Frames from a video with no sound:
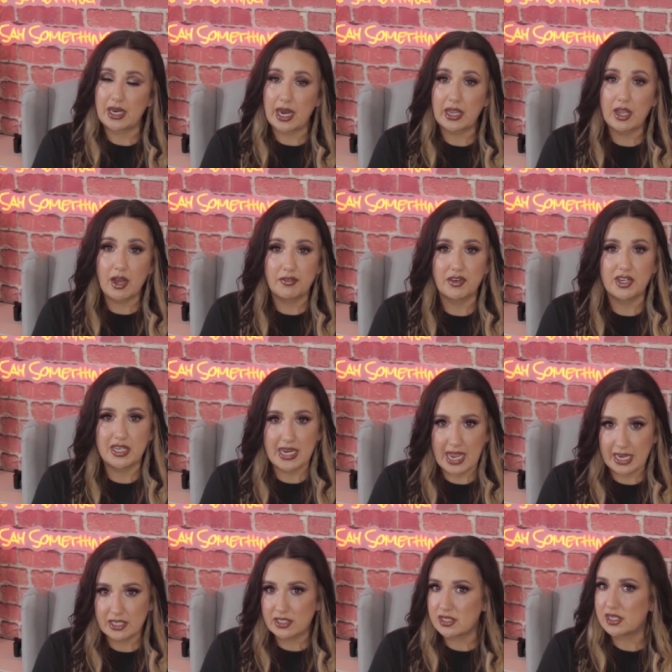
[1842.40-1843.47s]
that I cover
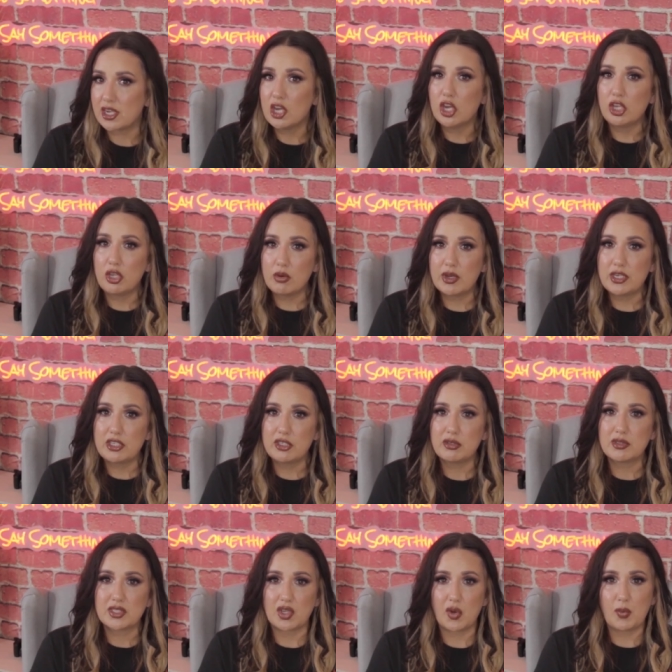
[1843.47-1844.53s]
next, you can
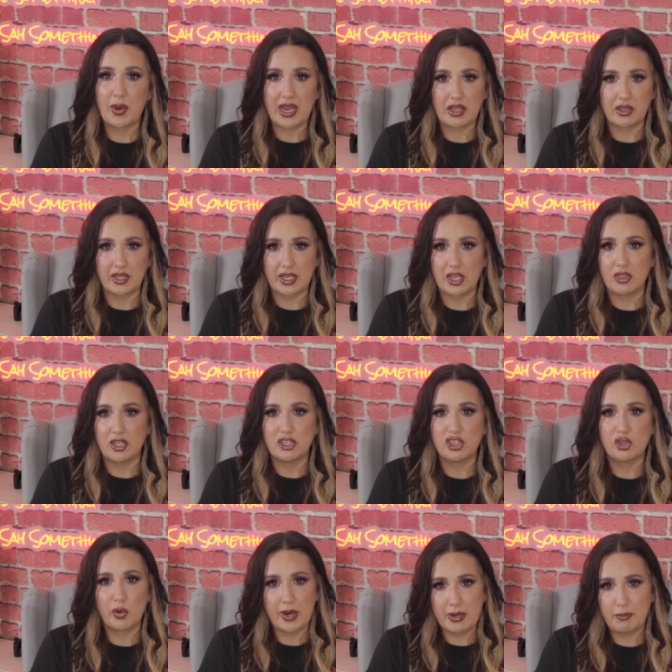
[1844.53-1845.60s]
do so by clicking the
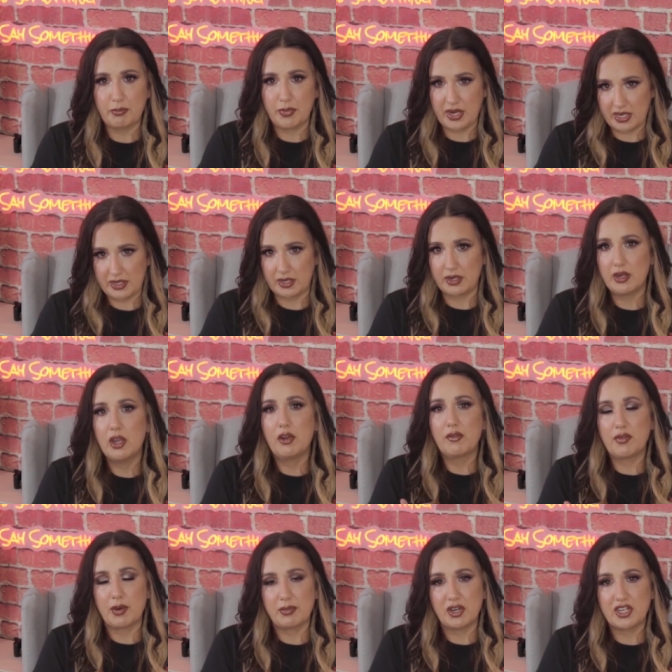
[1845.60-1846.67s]
join button
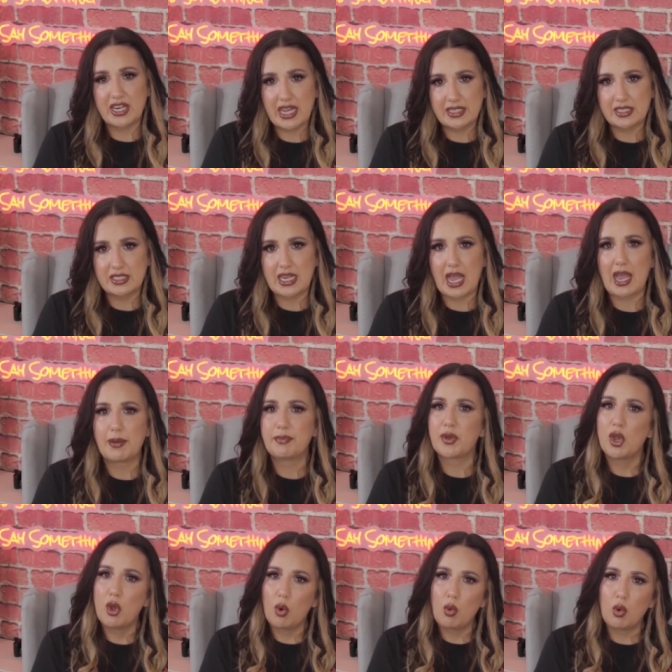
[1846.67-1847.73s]
from your desktop